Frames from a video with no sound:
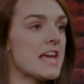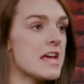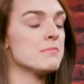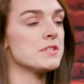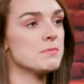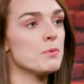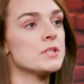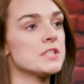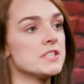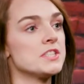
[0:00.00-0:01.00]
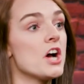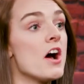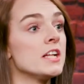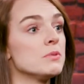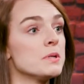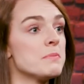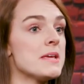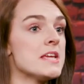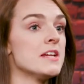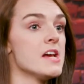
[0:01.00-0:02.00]
games and sports as a child would have
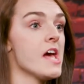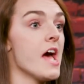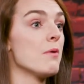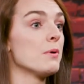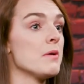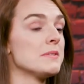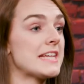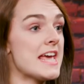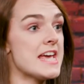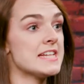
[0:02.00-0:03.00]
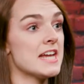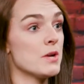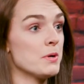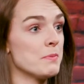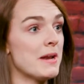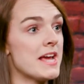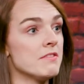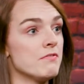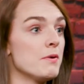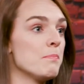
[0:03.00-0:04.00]
been uh, when I was a kid and I would have
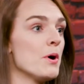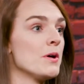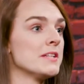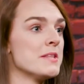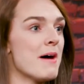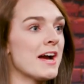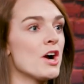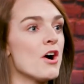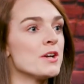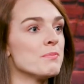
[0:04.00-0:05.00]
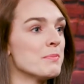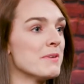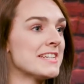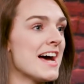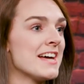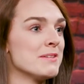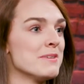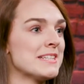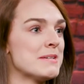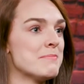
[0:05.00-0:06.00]
played football in the back garden with my dad and
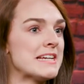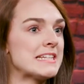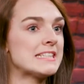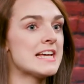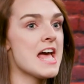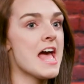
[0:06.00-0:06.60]
my siblings.